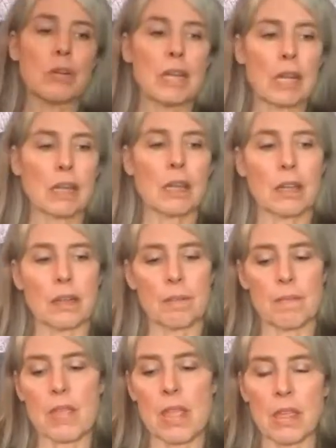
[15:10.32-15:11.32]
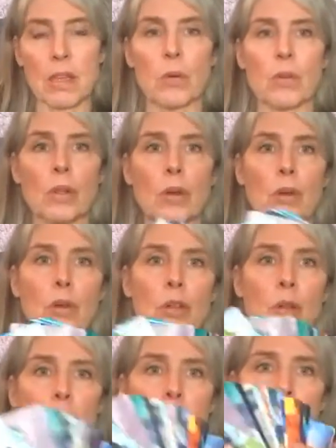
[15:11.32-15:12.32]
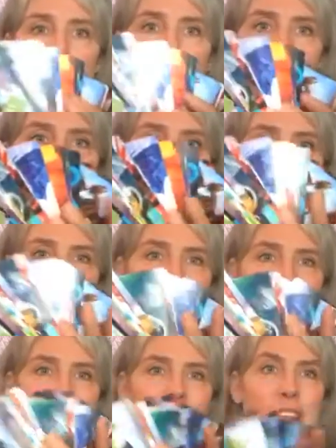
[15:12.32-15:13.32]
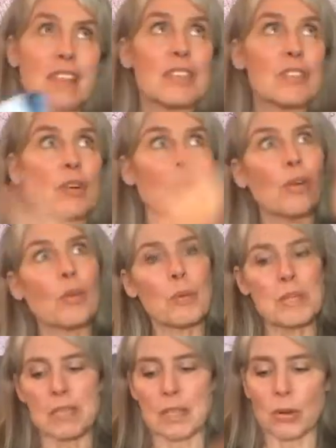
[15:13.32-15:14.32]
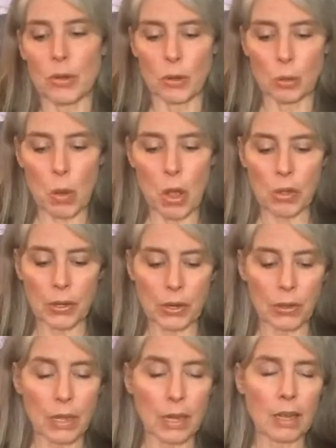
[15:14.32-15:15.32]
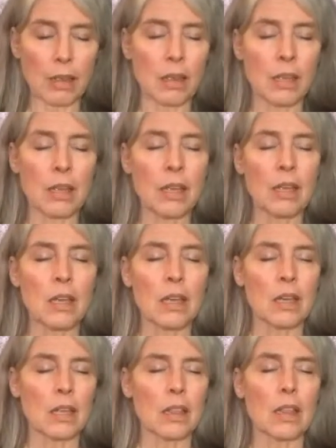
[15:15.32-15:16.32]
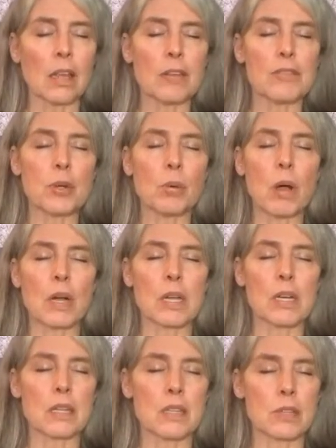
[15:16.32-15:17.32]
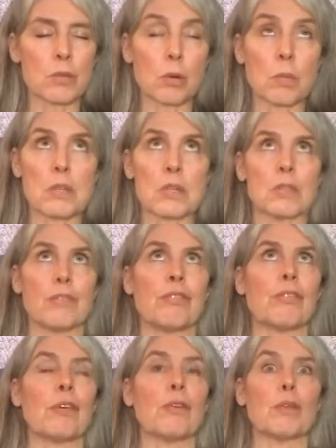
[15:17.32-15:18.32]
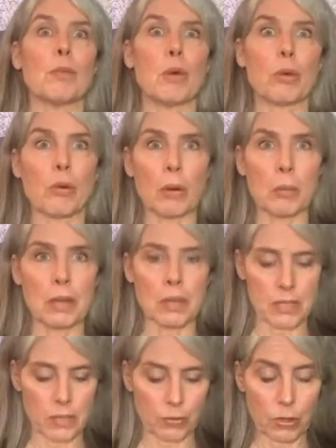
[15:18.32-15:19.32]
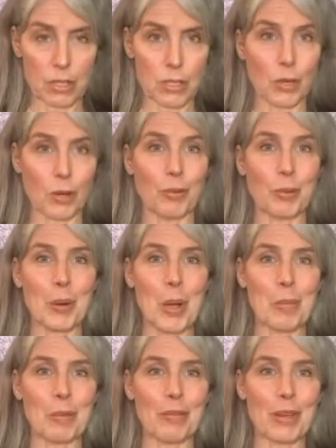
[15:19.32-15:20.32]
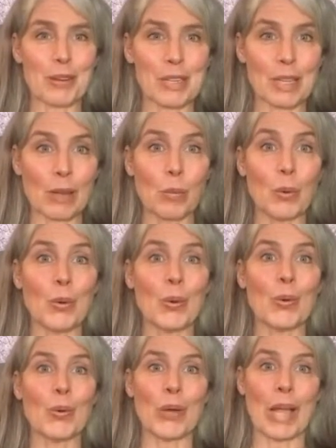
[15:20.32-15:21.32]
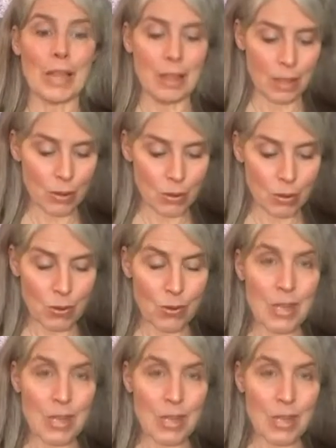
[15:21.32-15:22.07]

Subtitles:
deck with all the beautiful dragons, and these are all the ones that are on the wall here that I love to walk into this room and just feel them all greet me, just feel this overwhelm of energy, like, oh, hello.